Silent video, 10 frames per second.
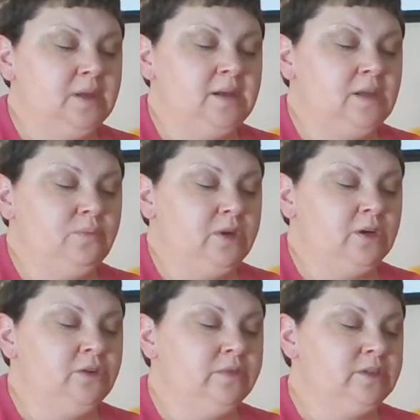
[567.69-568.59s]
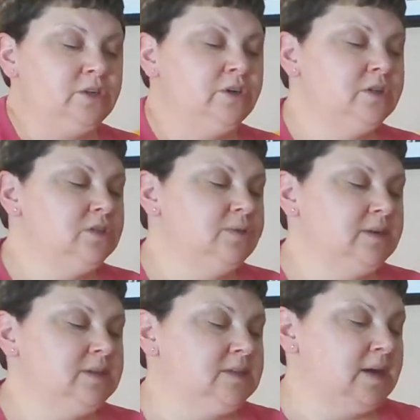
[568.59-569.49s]
and then we couldn't return to
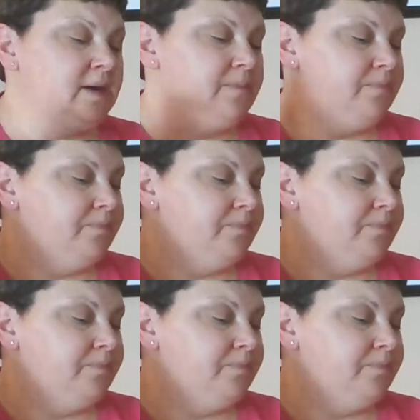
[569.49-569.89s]
it in time."